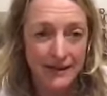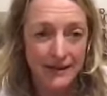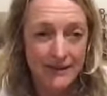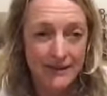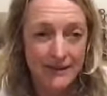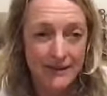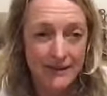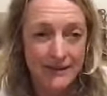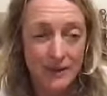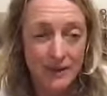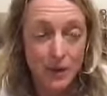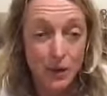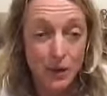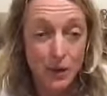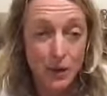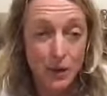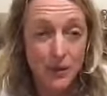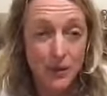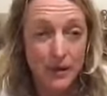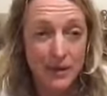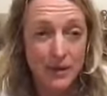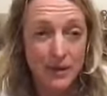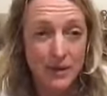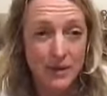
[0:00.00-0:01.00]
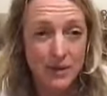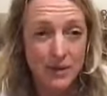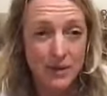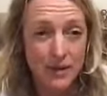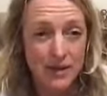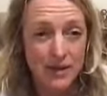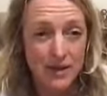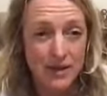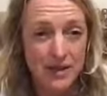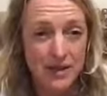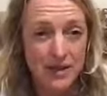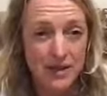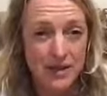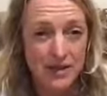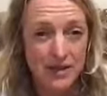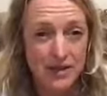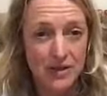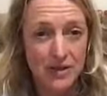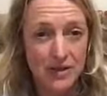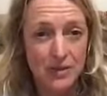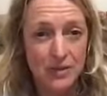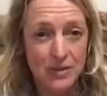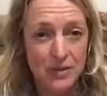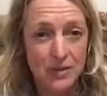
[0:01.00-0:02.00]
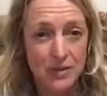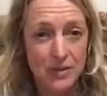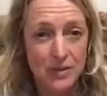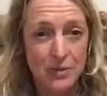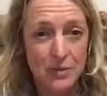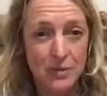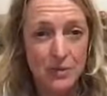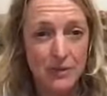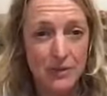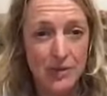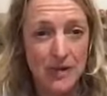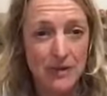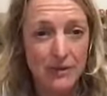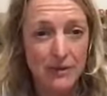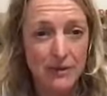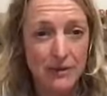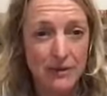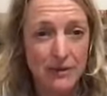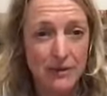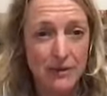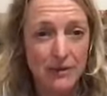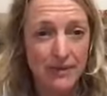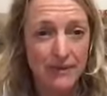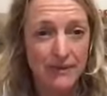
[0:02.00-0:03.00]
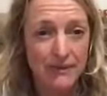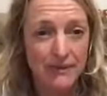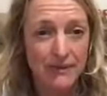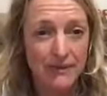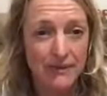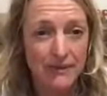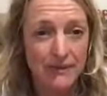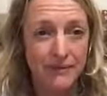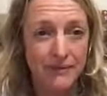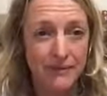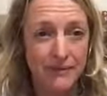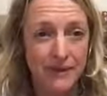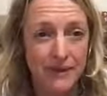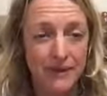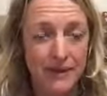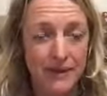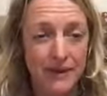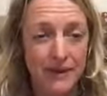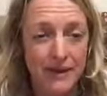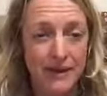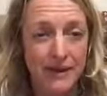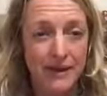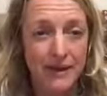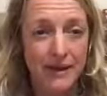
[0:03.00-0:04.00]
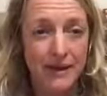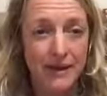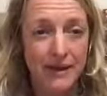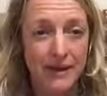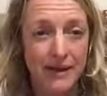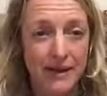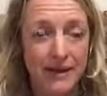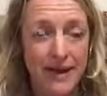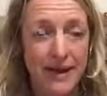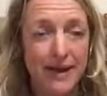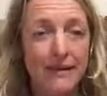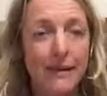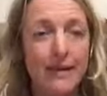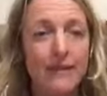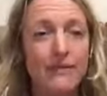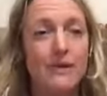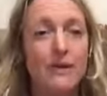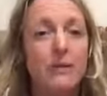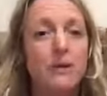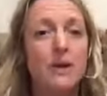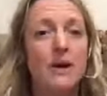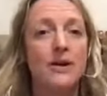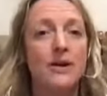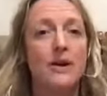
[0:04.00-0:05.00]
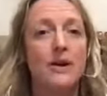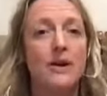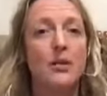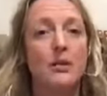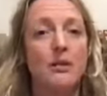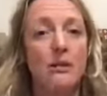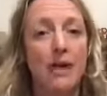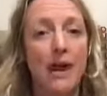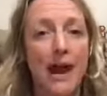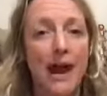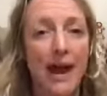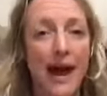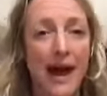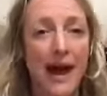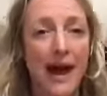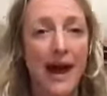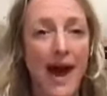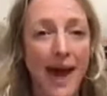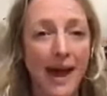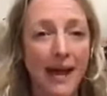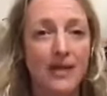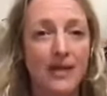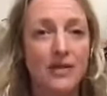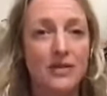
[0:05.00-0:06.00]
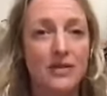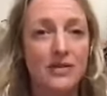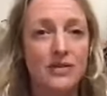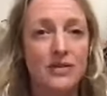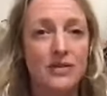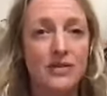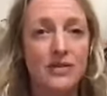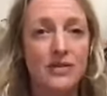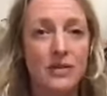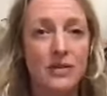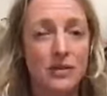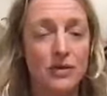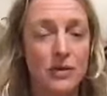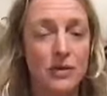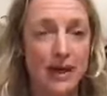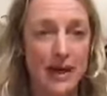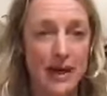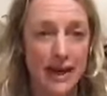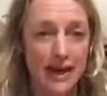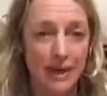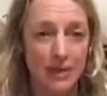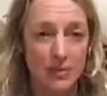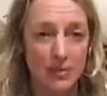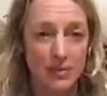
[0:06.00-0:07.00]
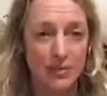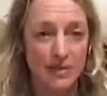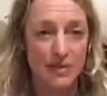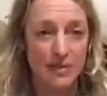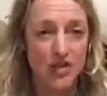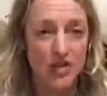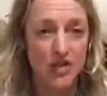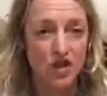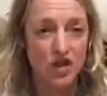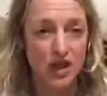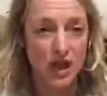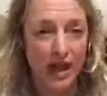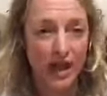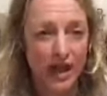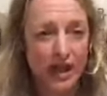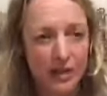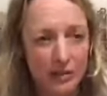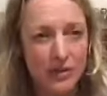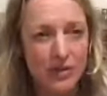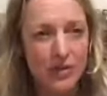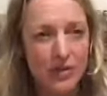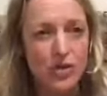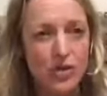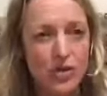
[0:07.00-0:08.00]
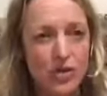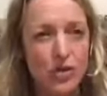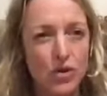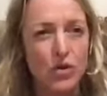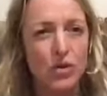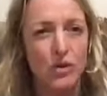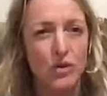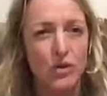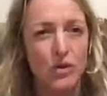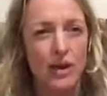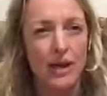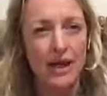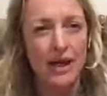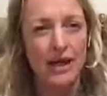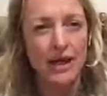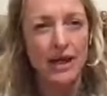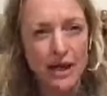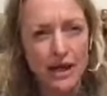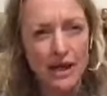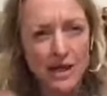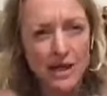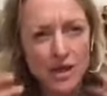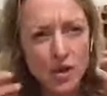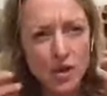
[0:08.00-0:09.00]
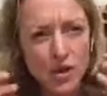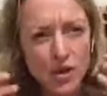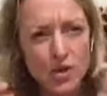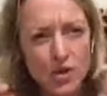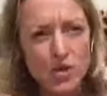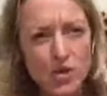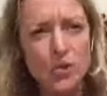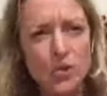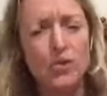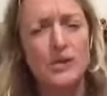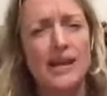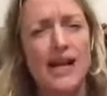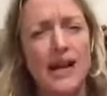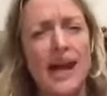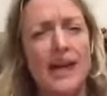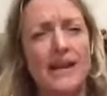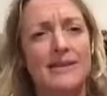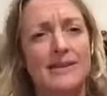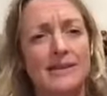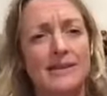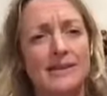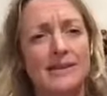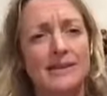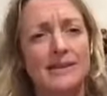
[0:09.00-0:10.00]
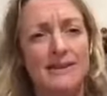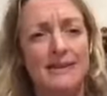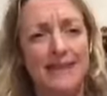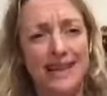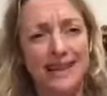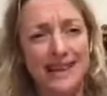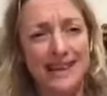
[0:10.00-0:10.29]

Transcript: It's a great looking pigeon there, Susie, really, really good. Now everyone, relax through the hips. Check in with the jaw. Is your jaw tense?